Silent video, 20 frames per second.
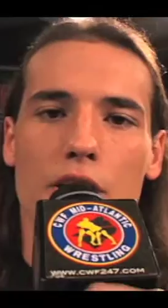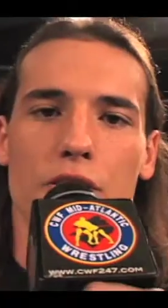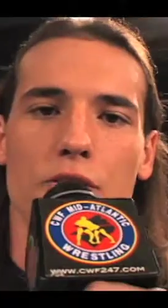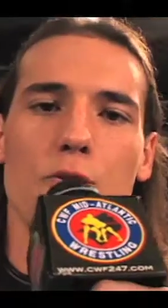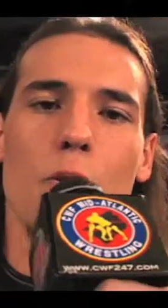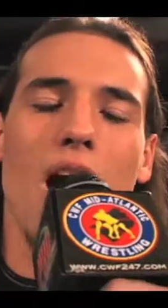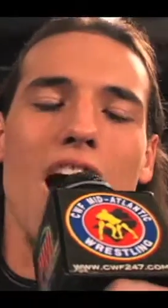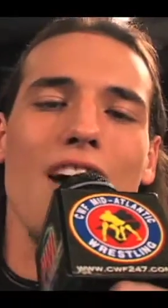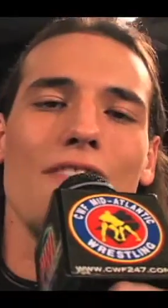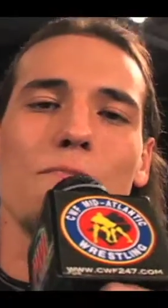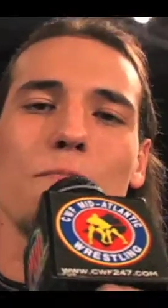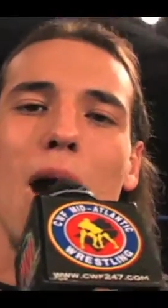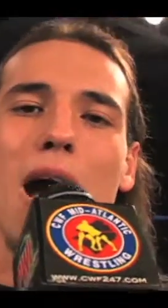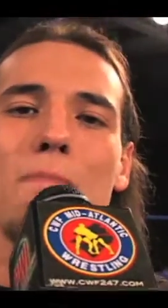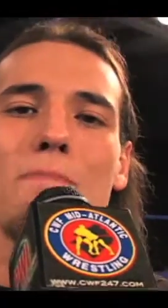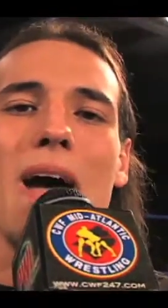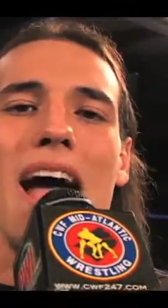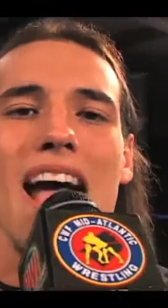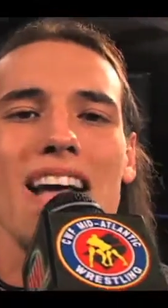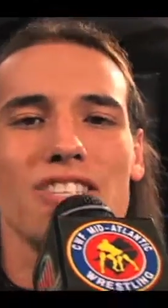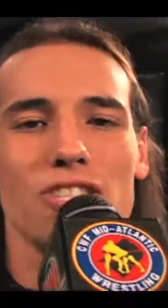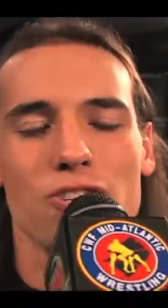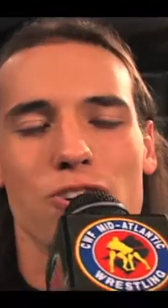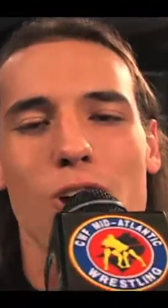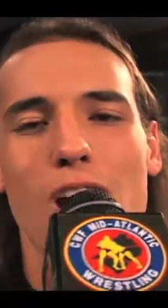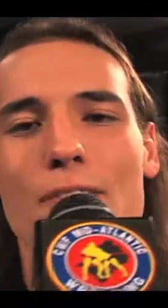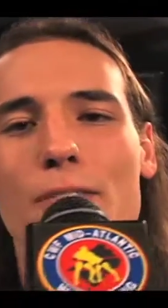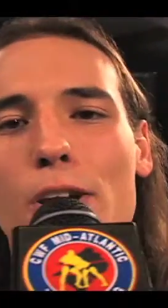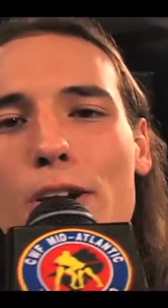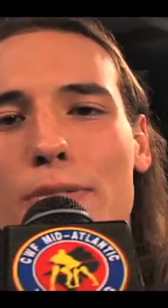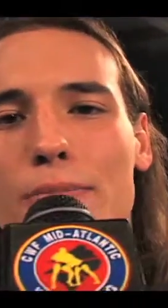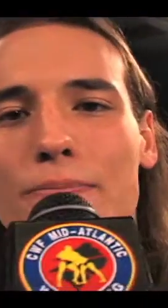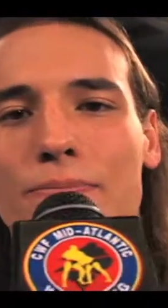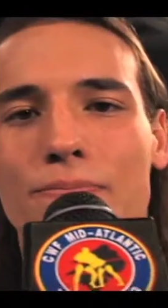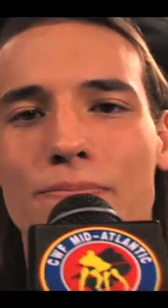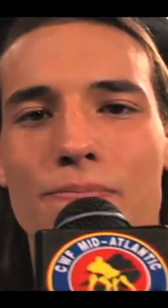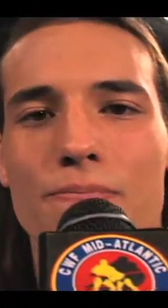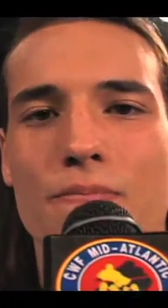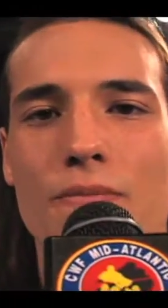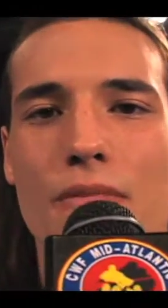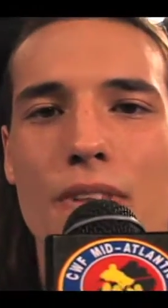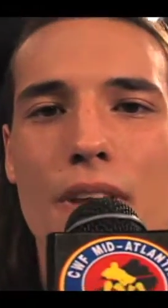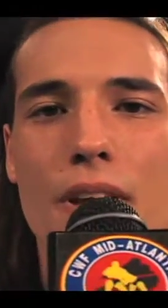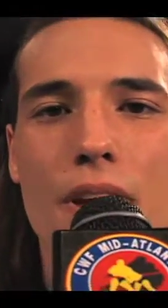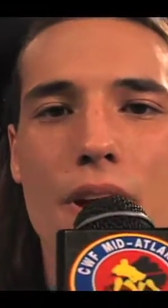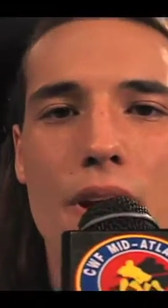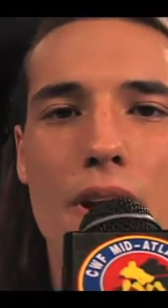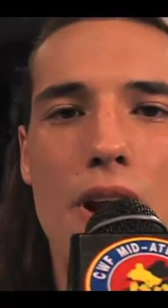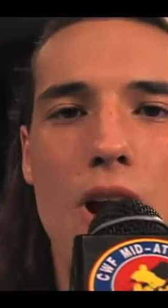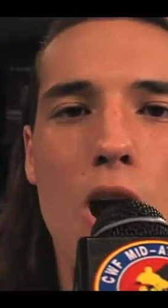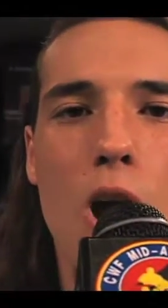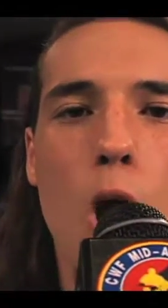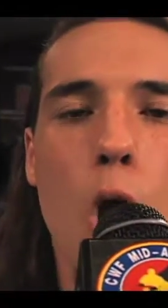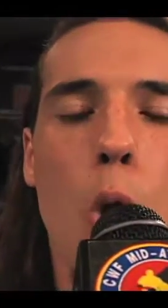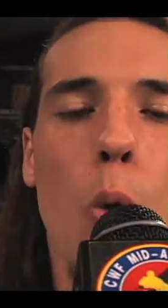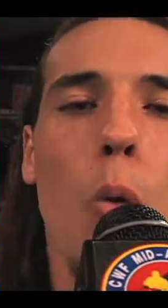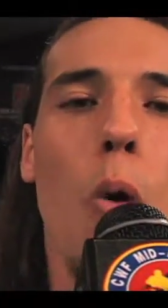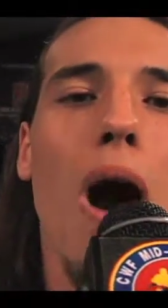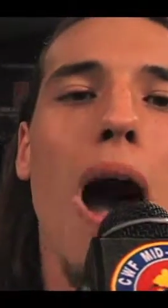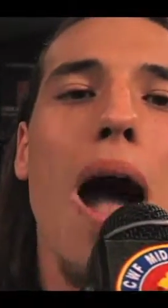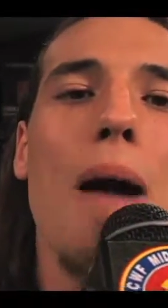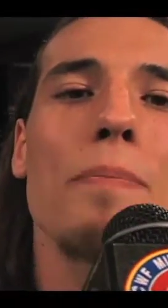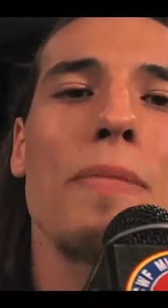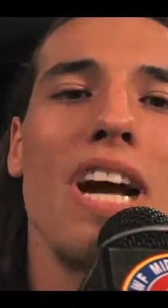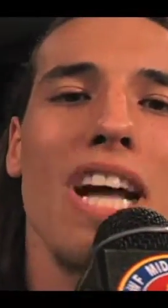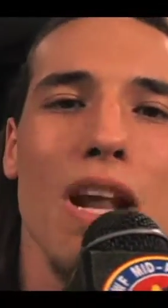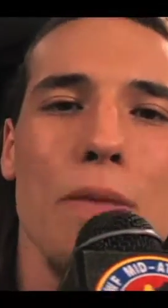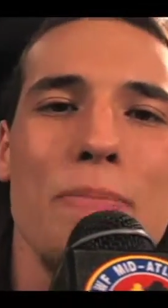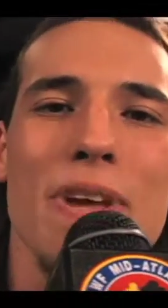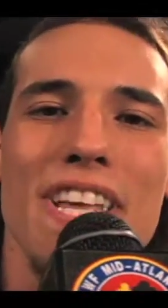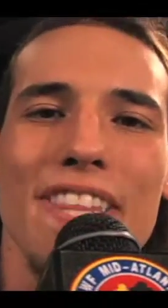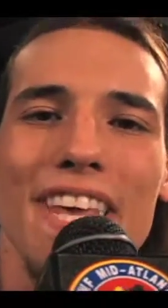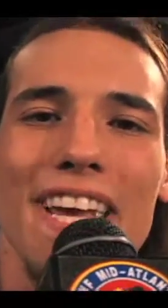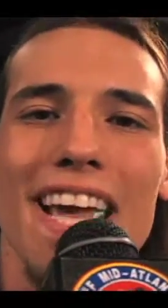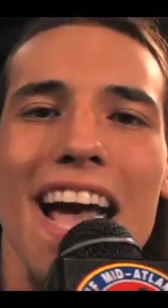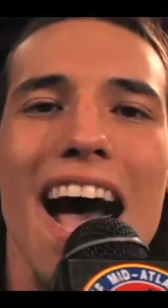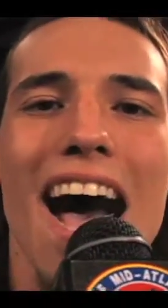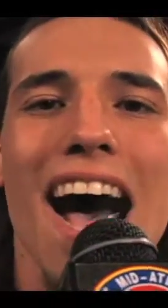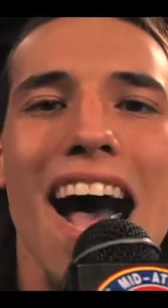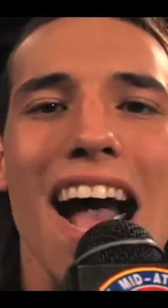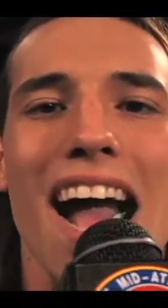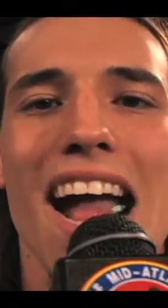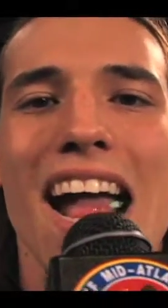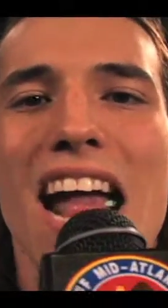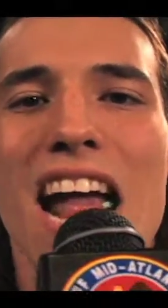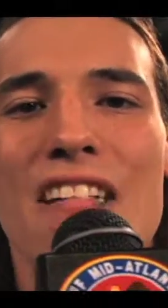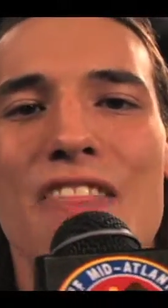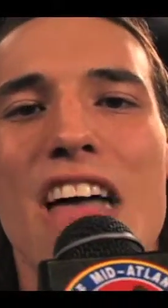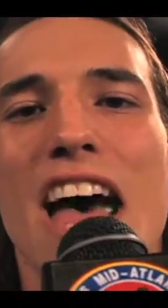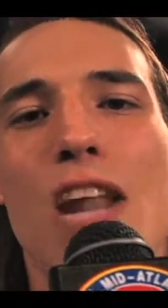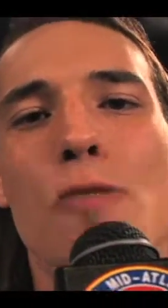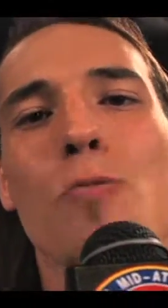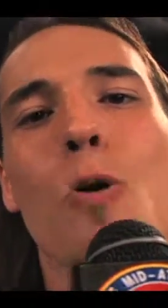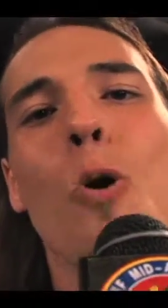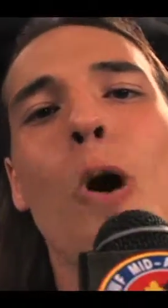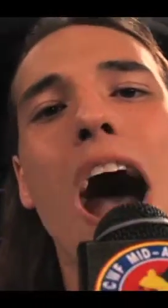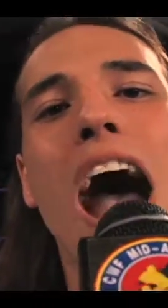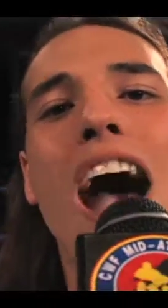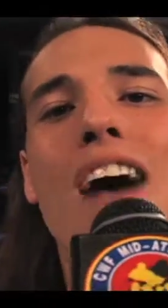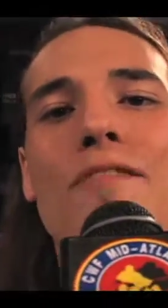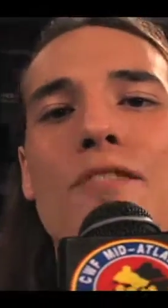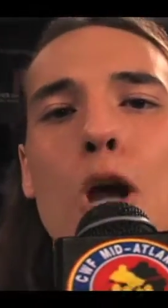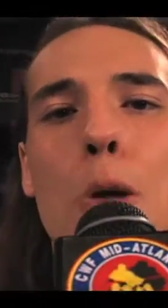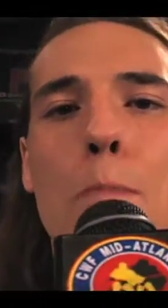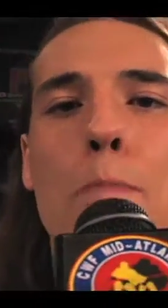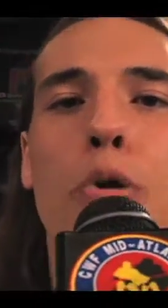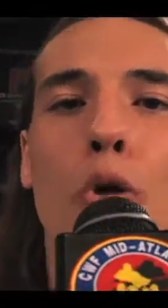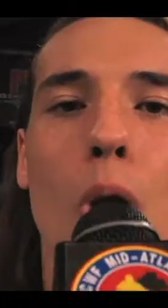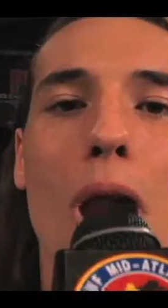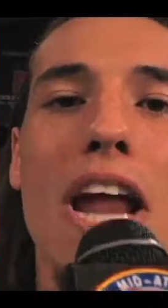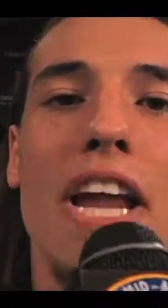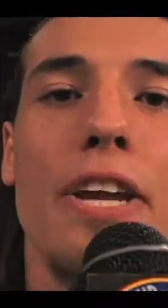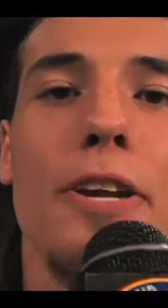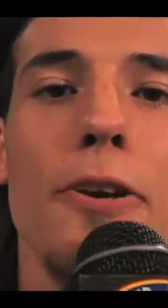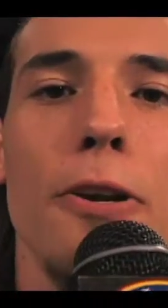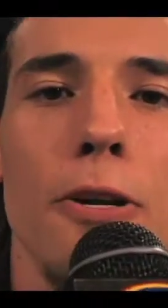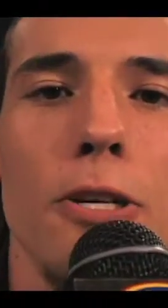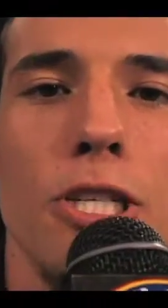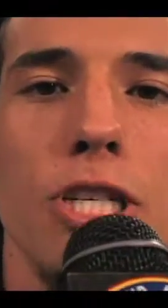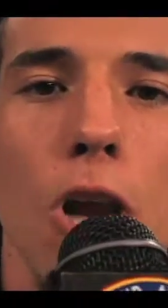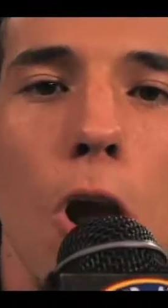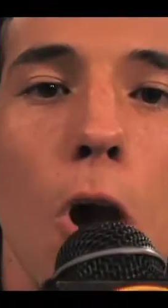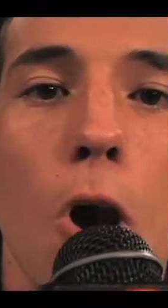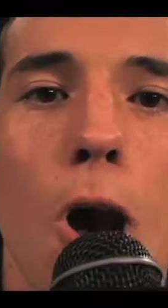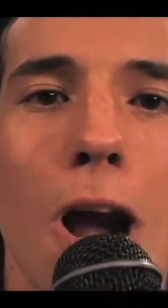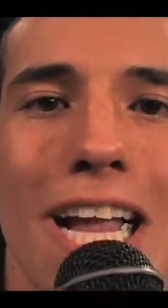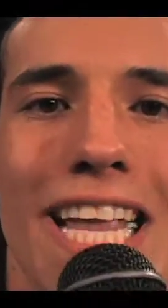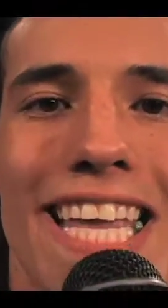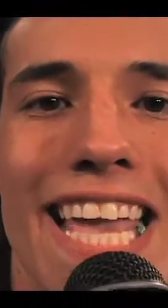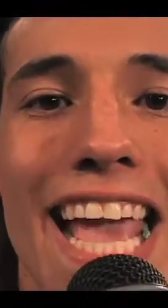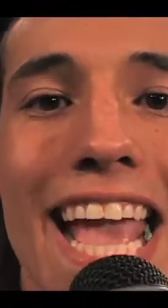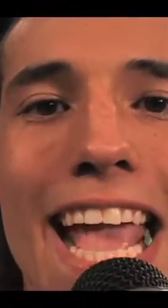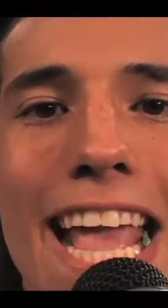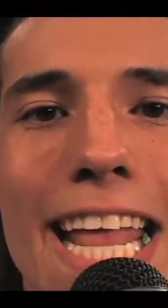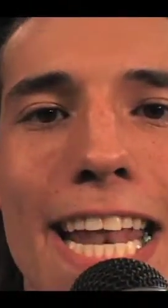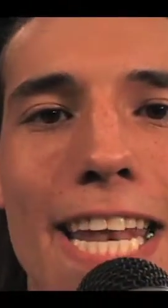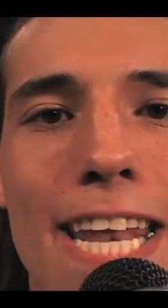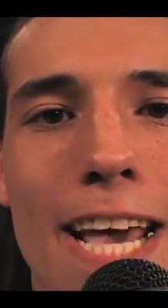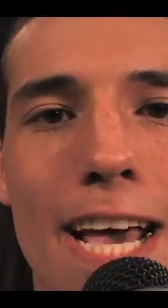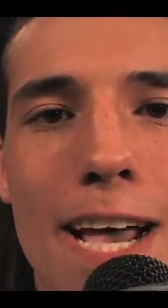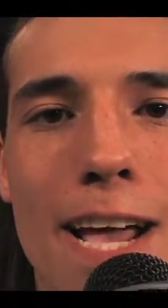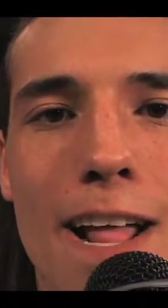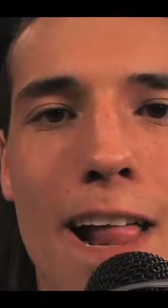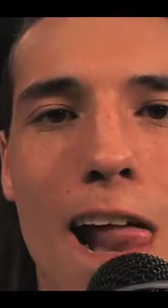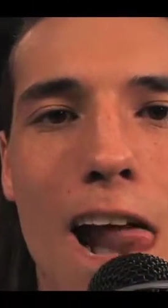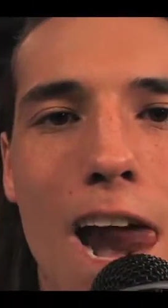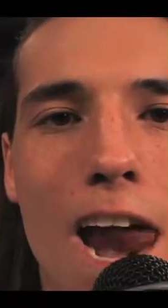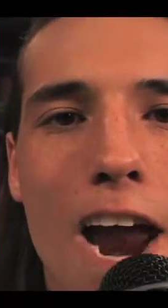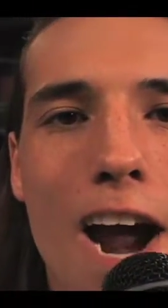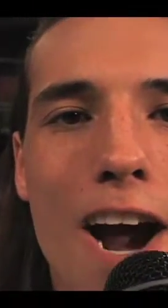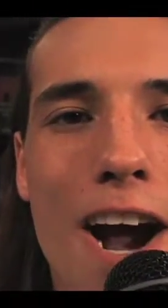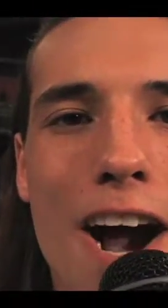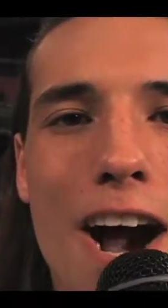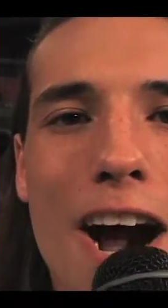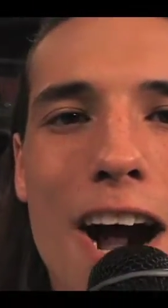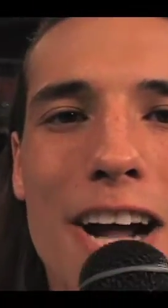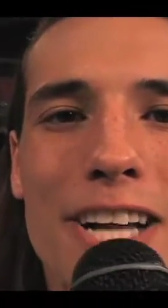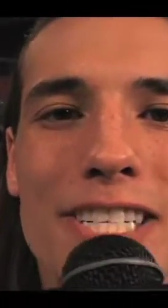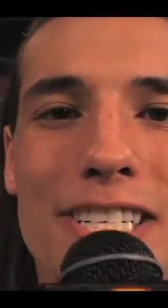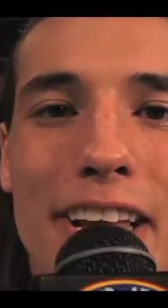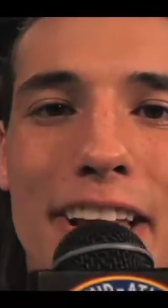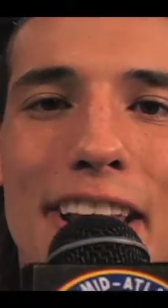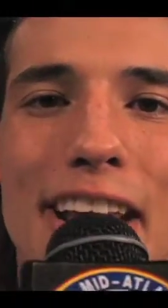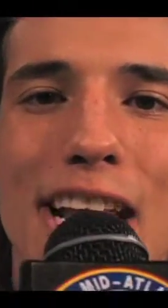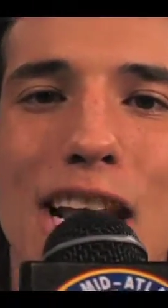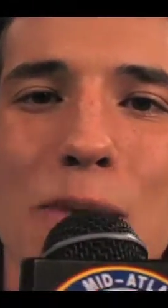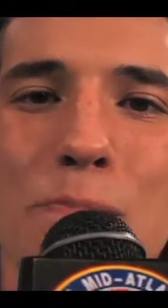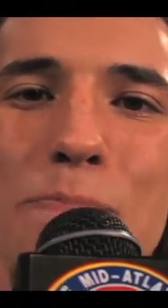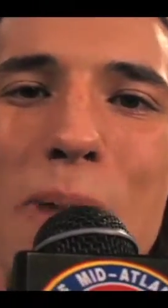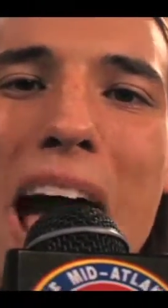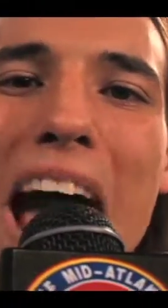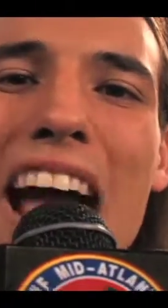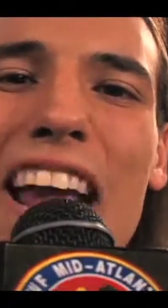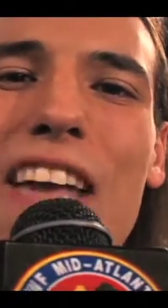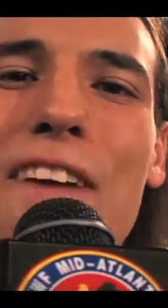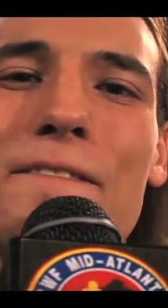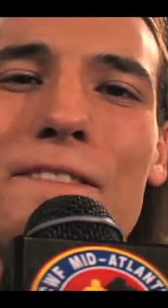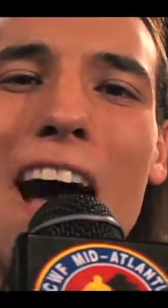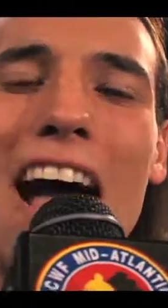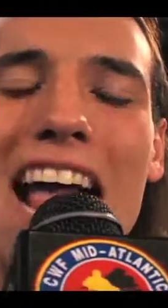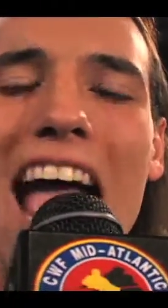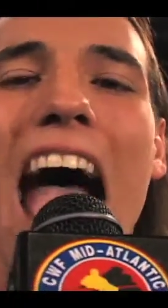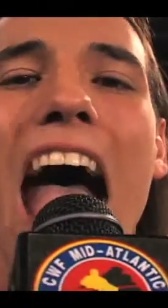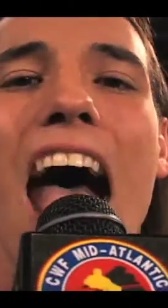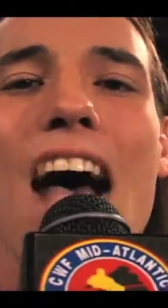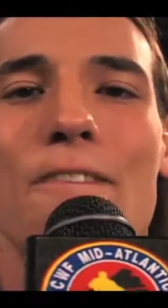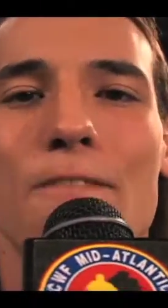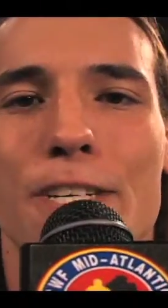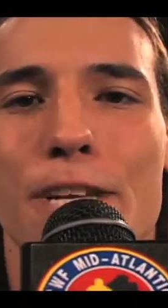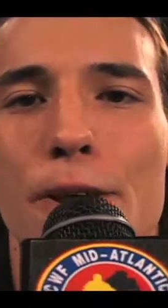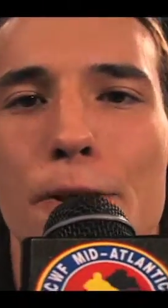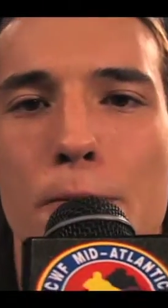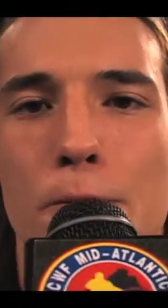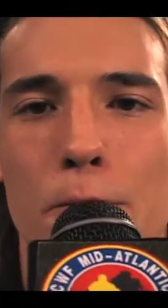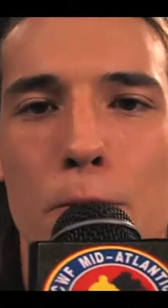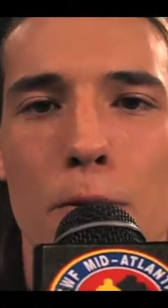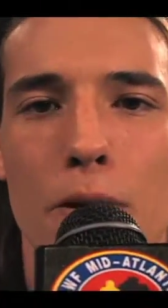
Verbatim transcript: You have my mask, Trevor? Well, I'm gonna be the guy that will have to break your jaw again to get it back if I have to.